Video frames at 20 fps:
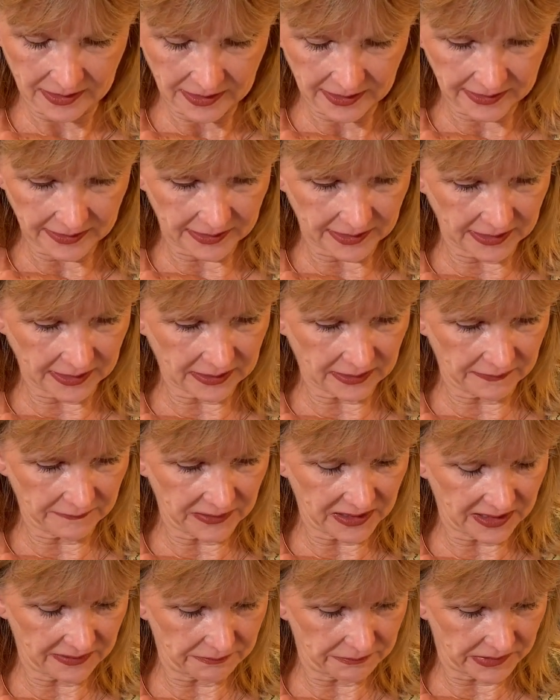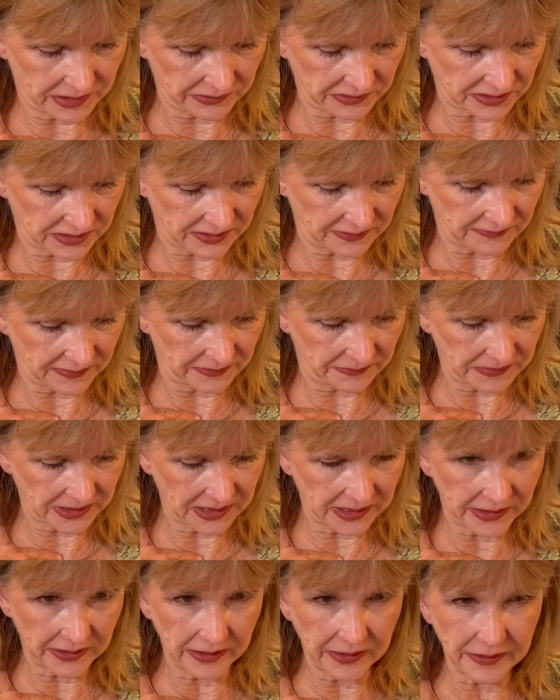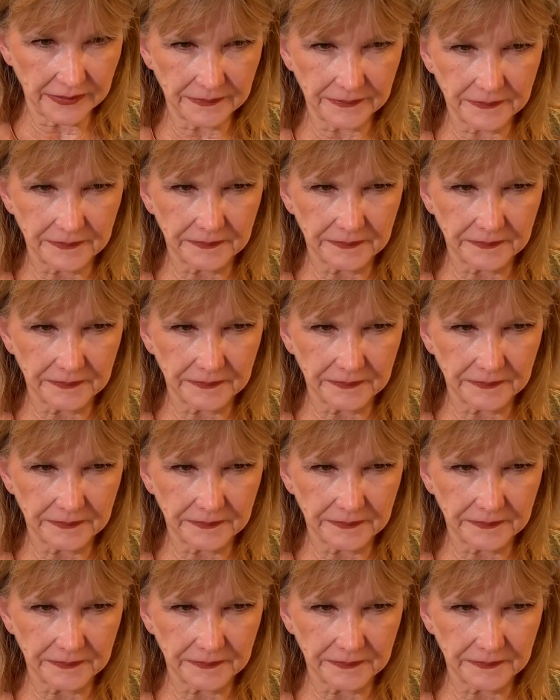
I think I've hit most of them here.